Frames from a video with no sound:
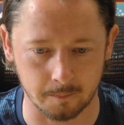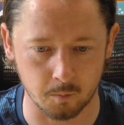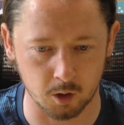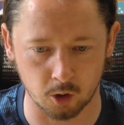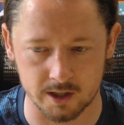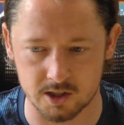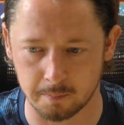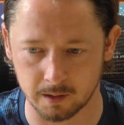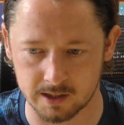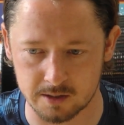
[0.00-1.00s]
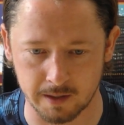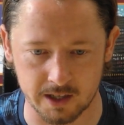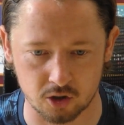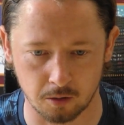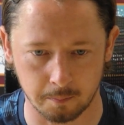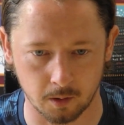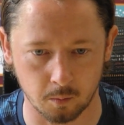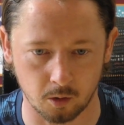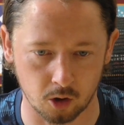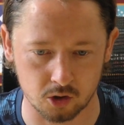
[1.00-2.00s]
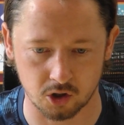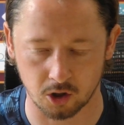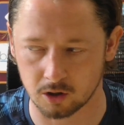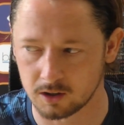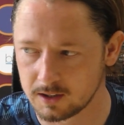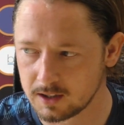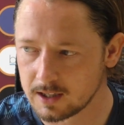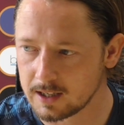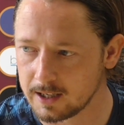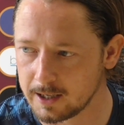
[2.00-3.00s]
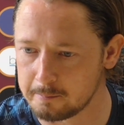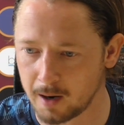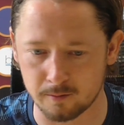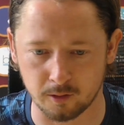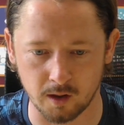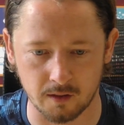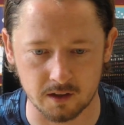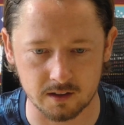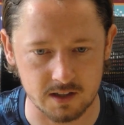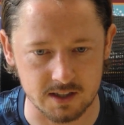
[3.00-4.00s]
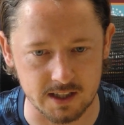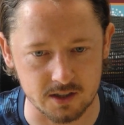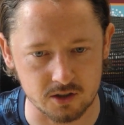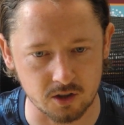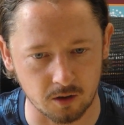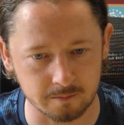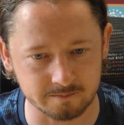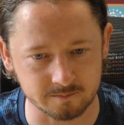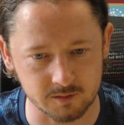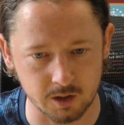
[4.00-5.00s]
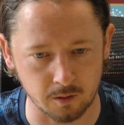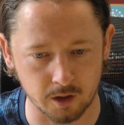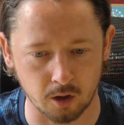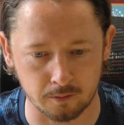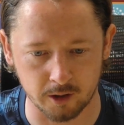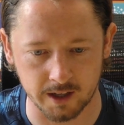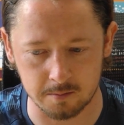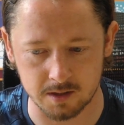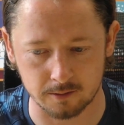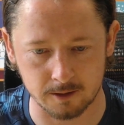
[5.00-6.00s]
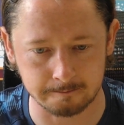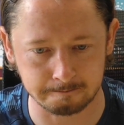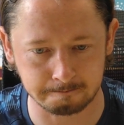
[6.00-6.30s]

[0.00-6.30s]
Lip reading: we're looking to build his minutes up, but we're also mindful that the season's not, you know, we've only got 3 games left.